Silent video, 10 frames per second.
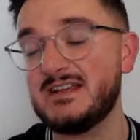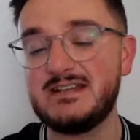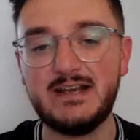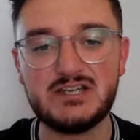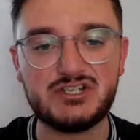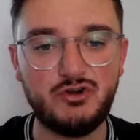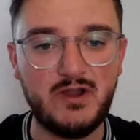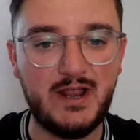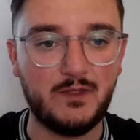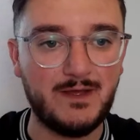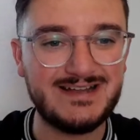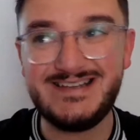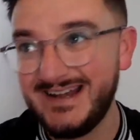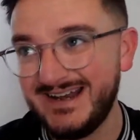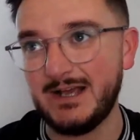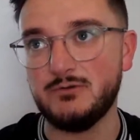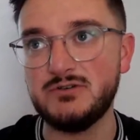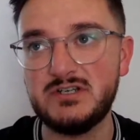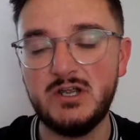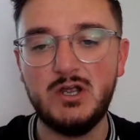a strong head on that, get it
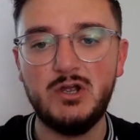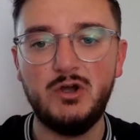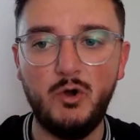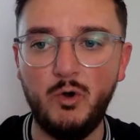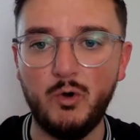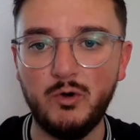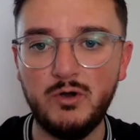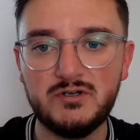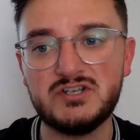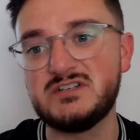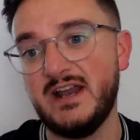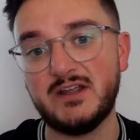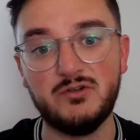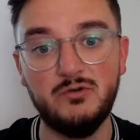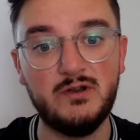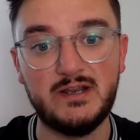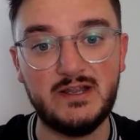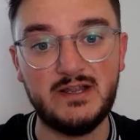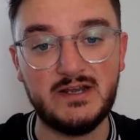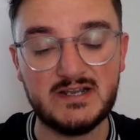out, or just let it go,
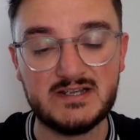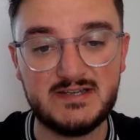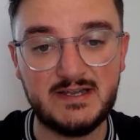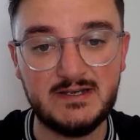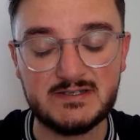in a sense.